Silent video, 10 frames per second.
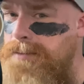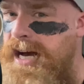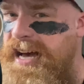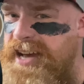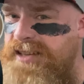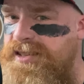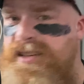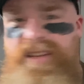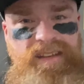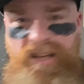Hines,
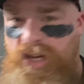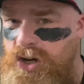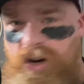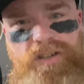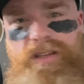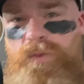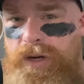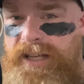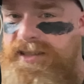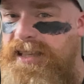Carson
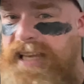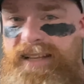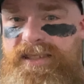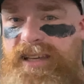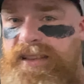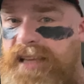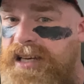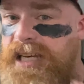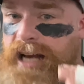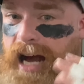Wentz, and that's it. They
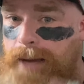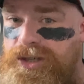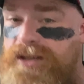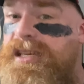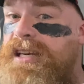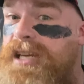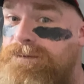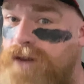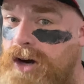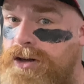need options. They need
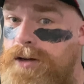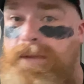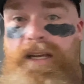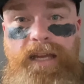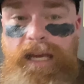volume.